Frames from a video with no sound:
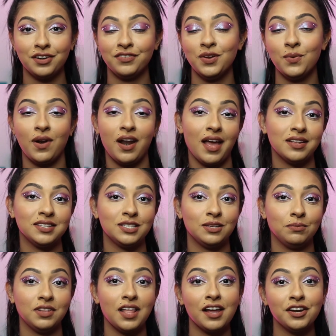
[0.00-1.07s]
If you want to add
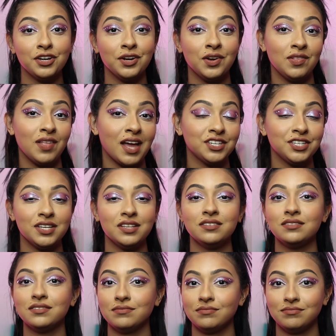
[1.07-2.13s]
some liner,
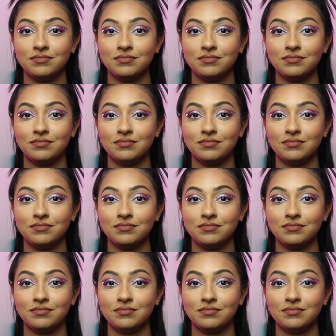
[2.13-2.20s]
lashes,